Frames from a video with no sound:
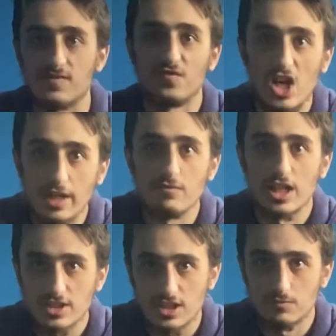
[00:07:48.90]
Five
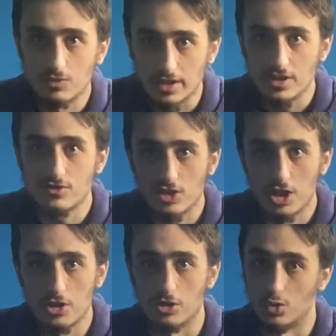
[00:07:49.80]
Nights at Freddy's
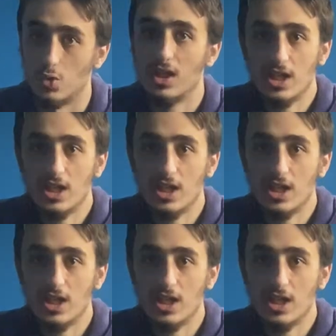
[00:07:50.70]
2,